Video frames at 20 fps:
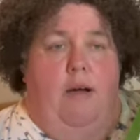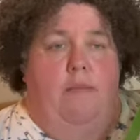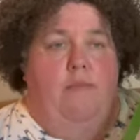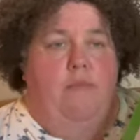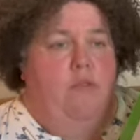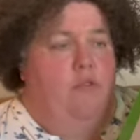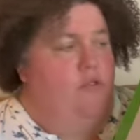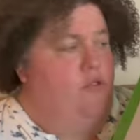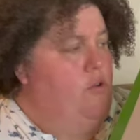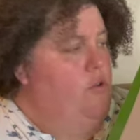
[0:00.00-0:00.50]

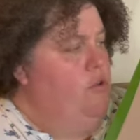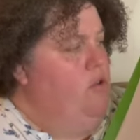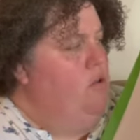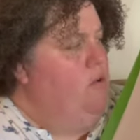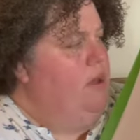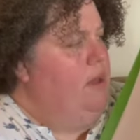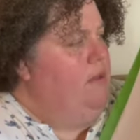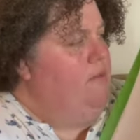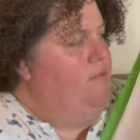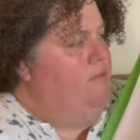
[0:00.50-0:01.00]
So you
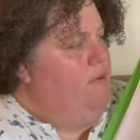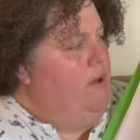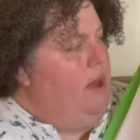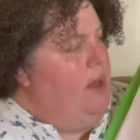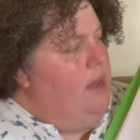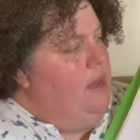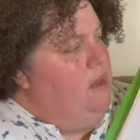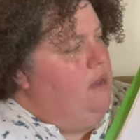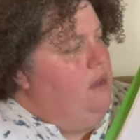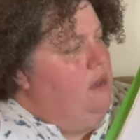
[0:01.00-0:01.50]
can
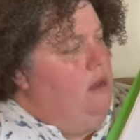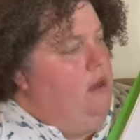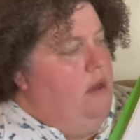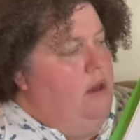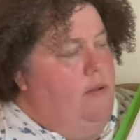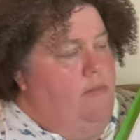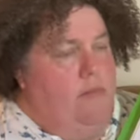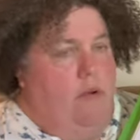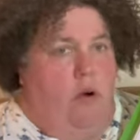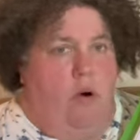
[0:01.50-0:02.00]
find
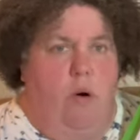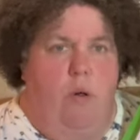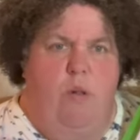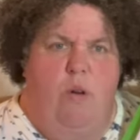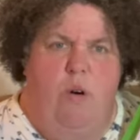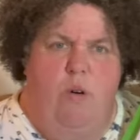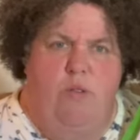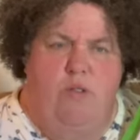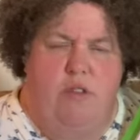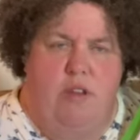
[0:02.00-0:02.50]
a whole
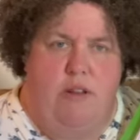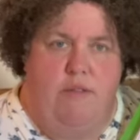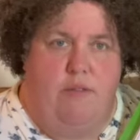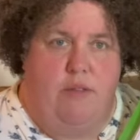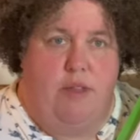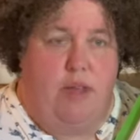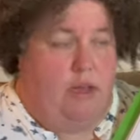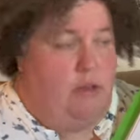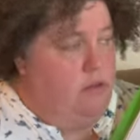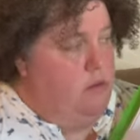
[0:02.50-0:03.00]
host of different
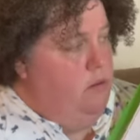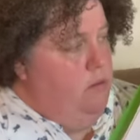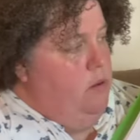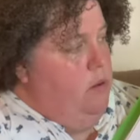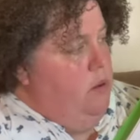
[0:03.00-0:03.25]
things.